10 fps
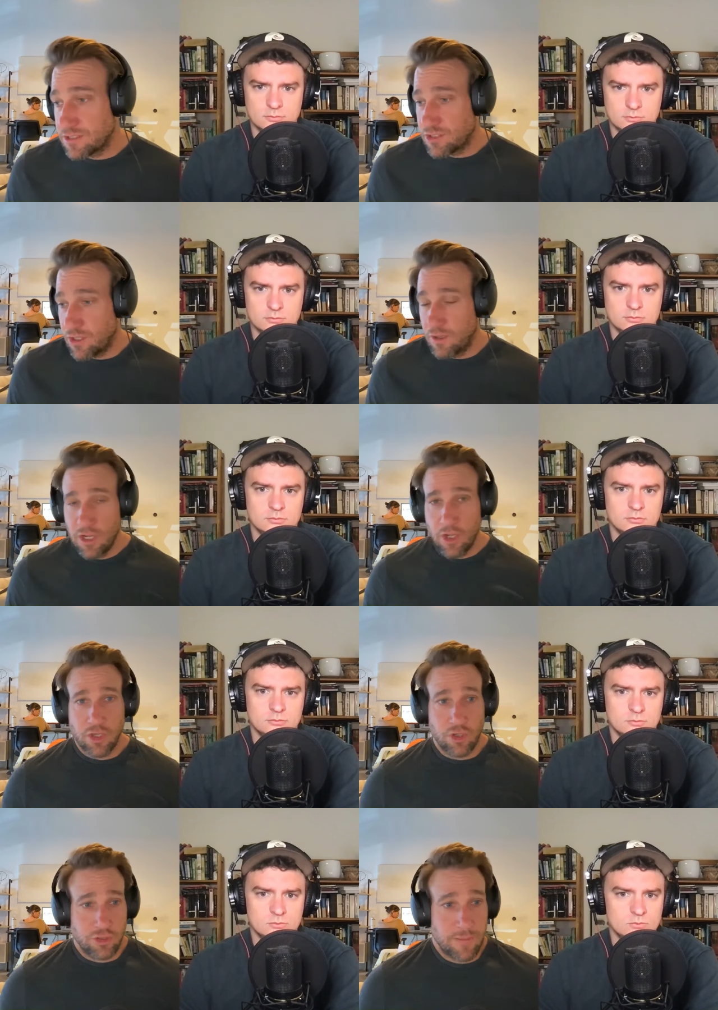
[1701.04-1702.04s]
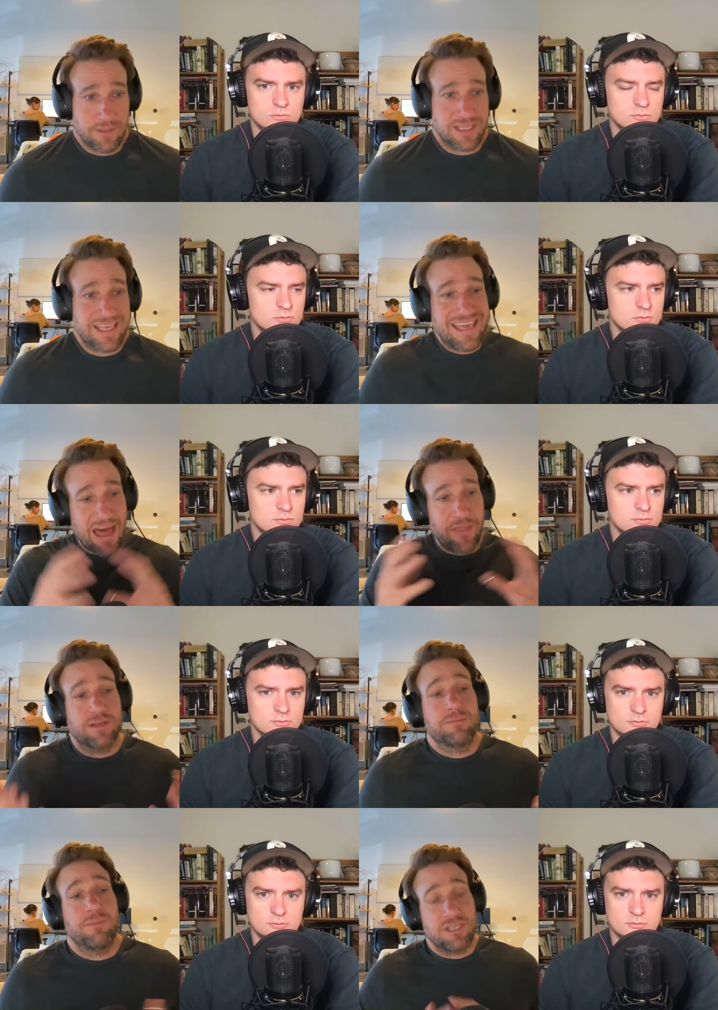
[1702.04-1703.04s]
Speaker 1: So your job is to gather
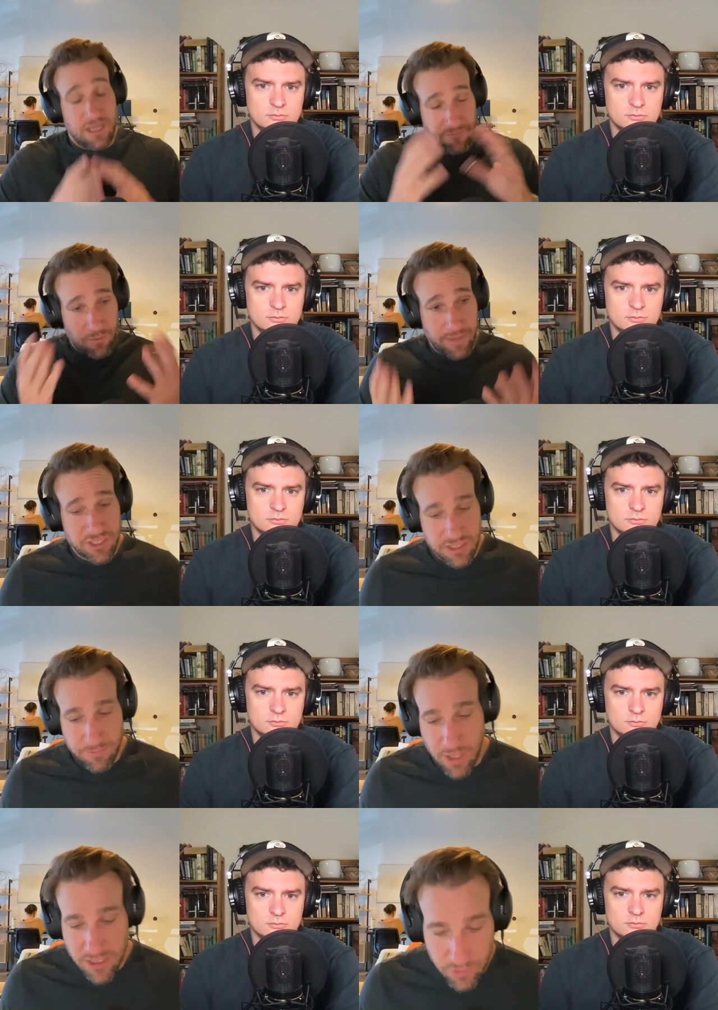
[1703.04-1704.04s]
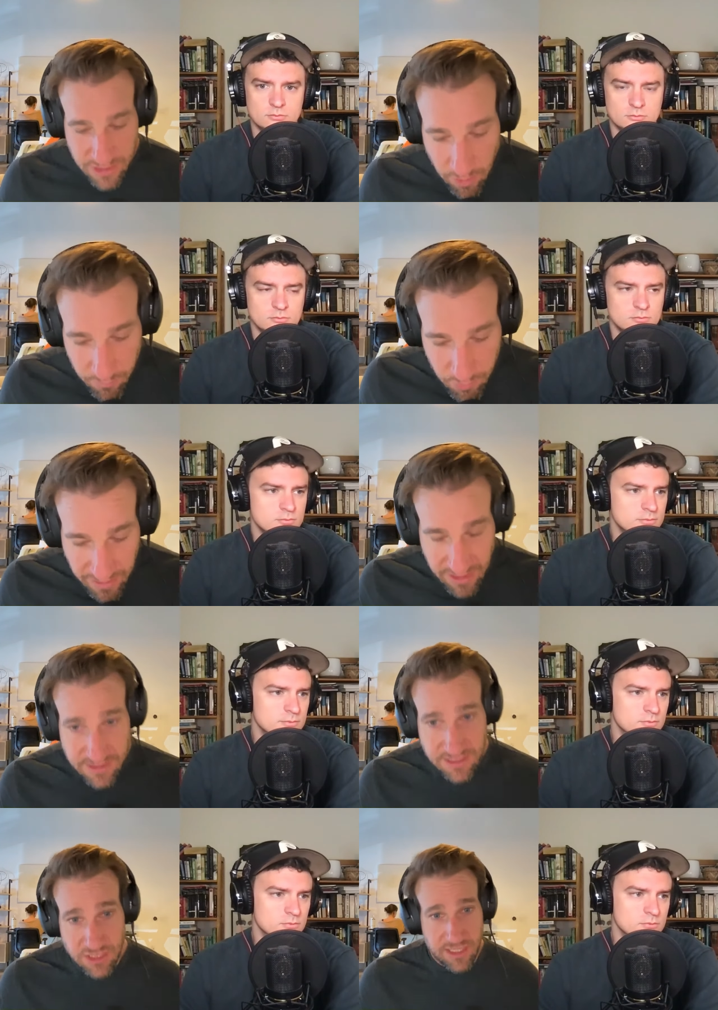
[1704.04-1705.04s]
as much information as possible to help you make a
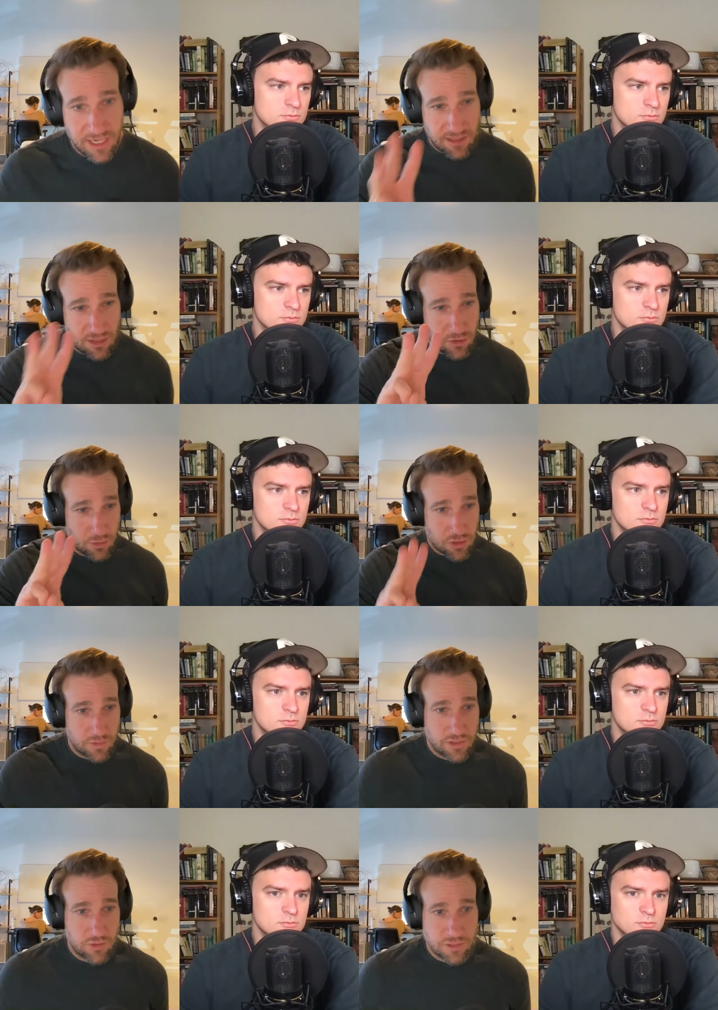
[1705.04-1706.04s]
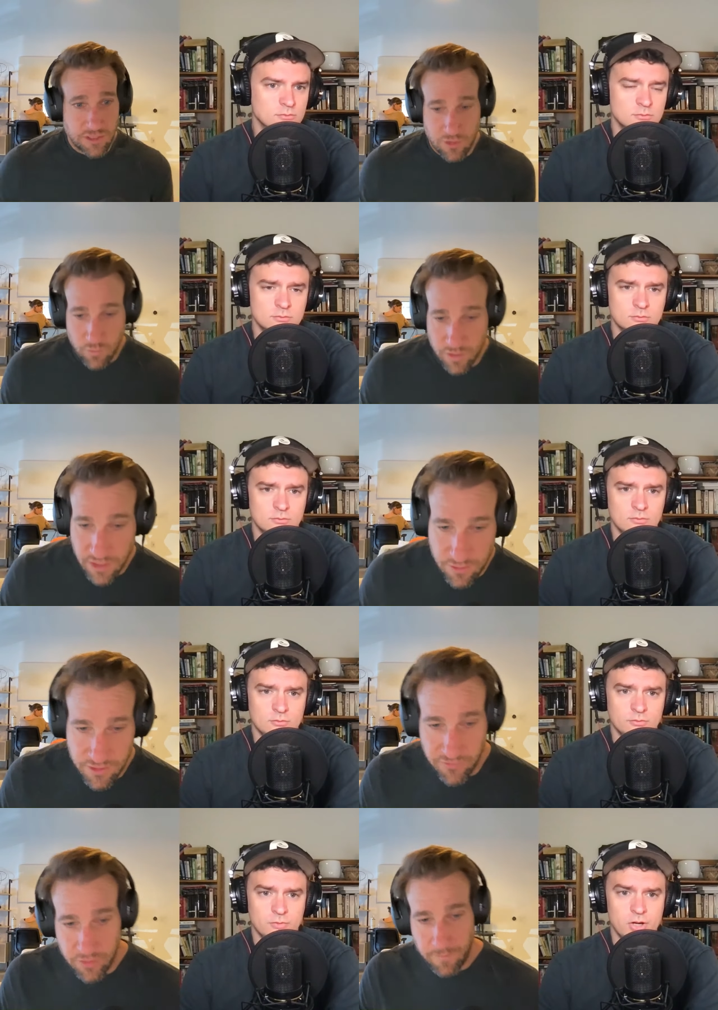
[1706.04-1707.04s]
decision. And I think those three sources are really
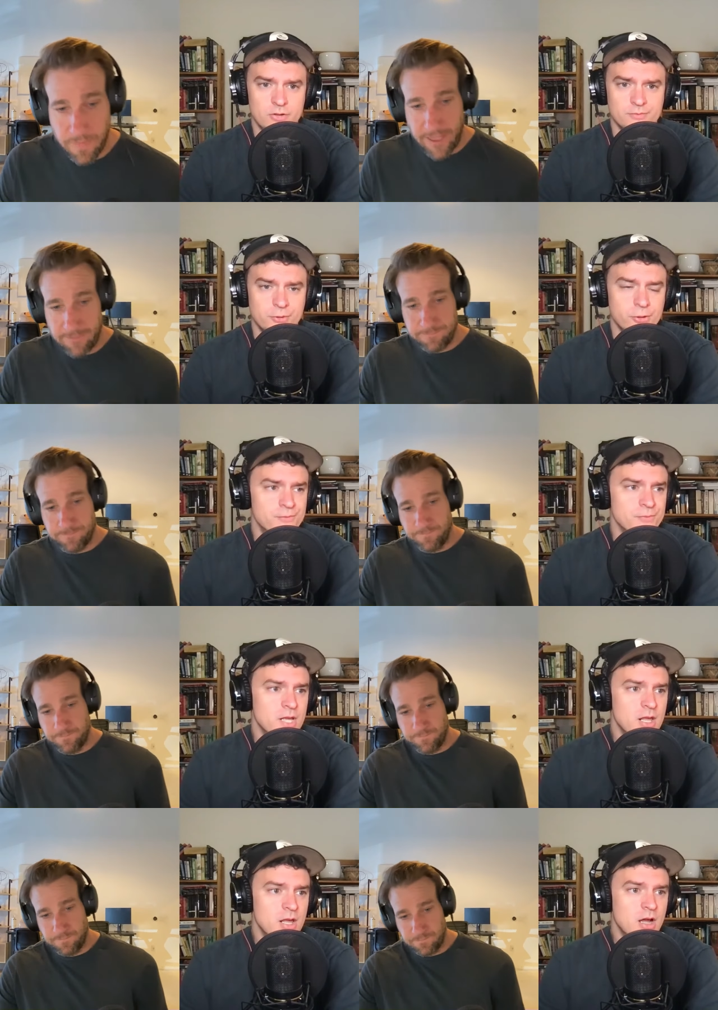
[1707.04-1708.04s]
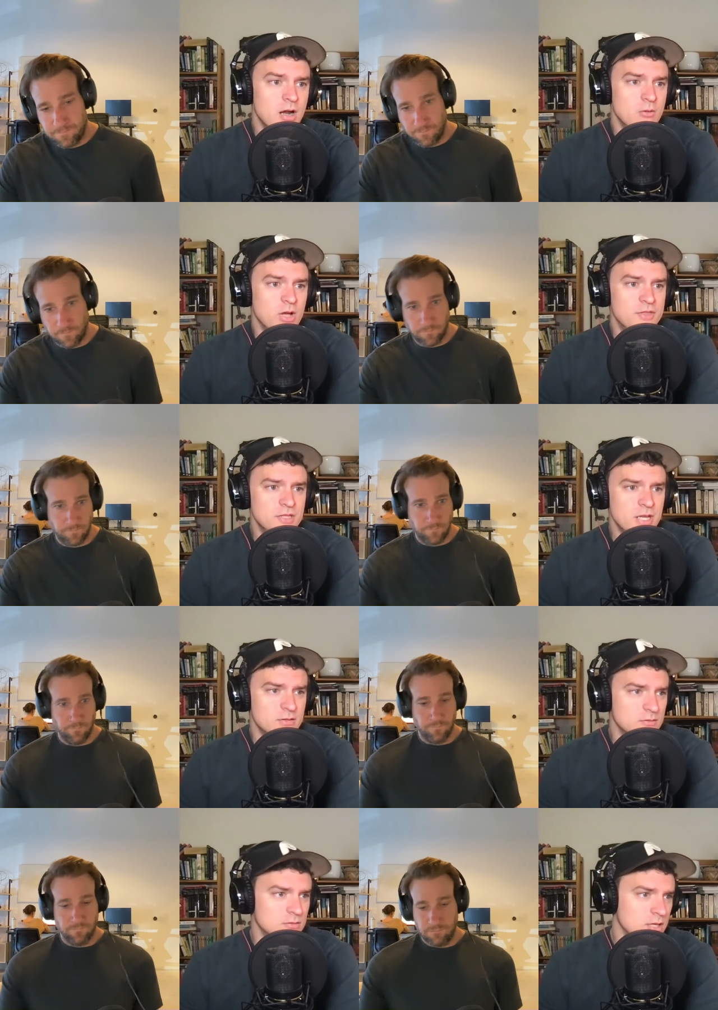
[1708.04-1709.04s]
useful.
Speaker 2: Awesome. Cool. All right. Well, I think
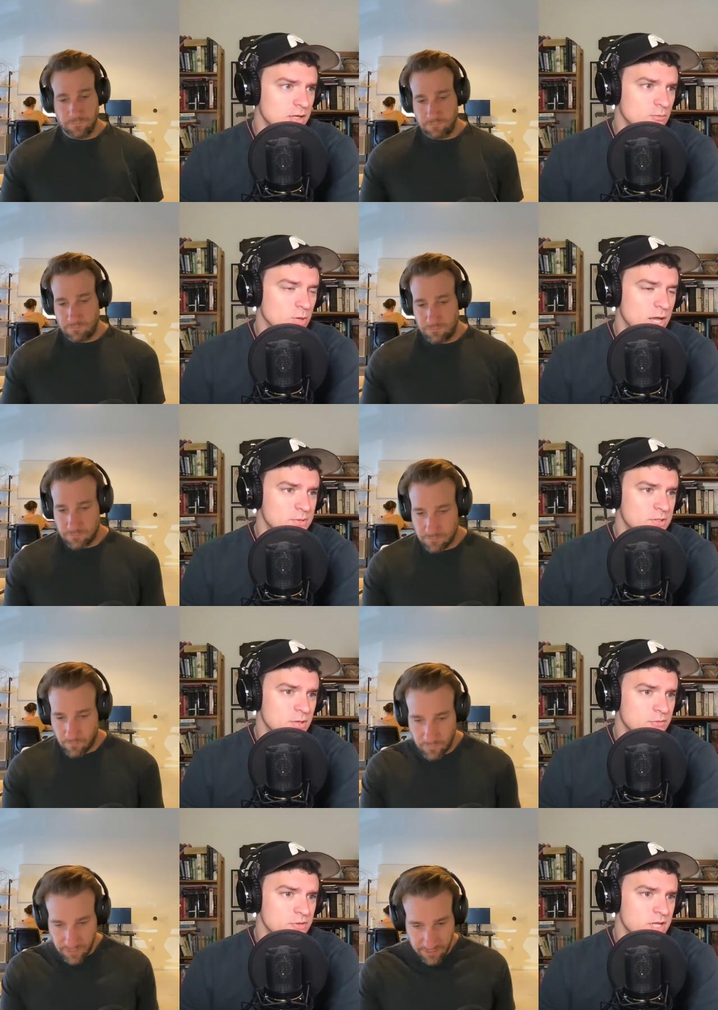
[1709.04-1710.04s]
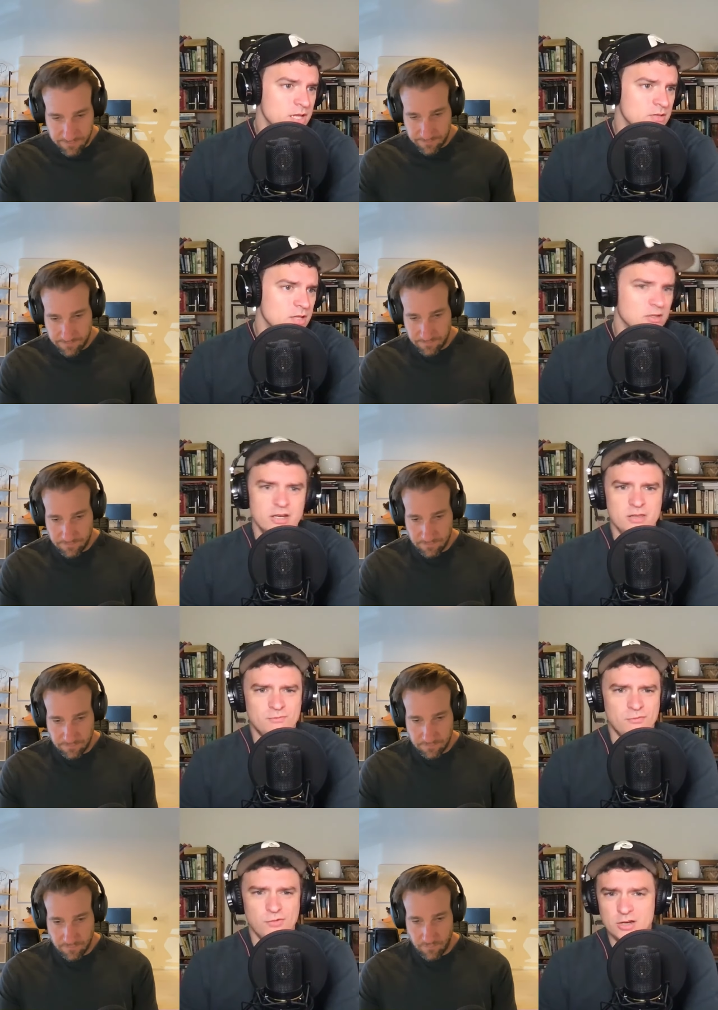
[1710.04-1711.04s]
that kind of wraps us up for today. Taylor, any
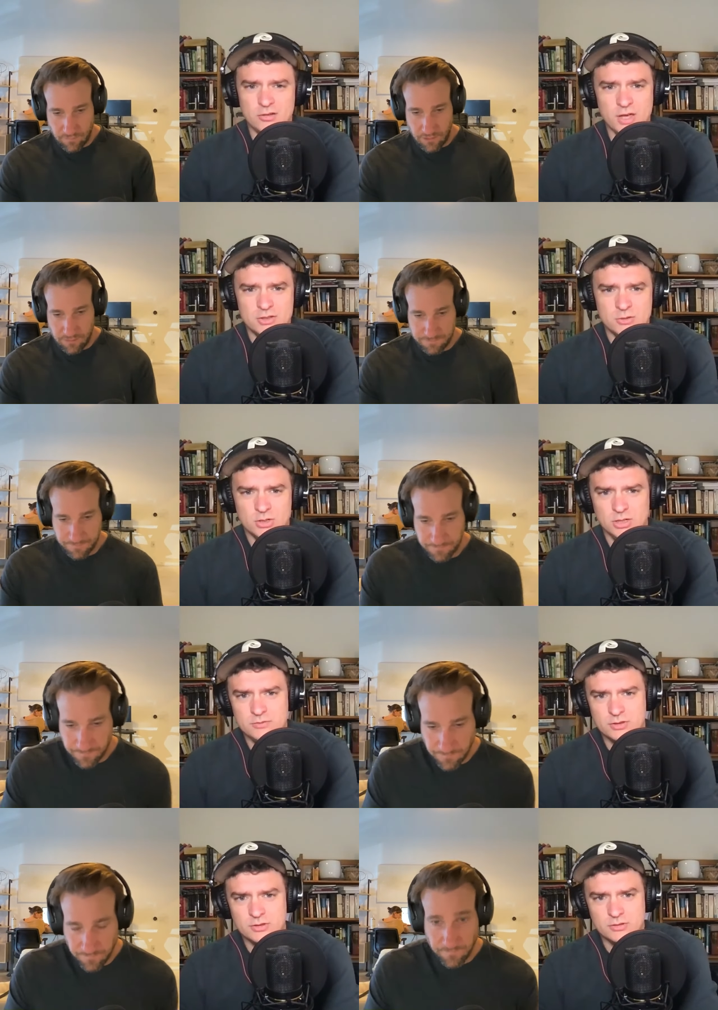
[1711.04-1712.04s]
final thoughts you want to leave with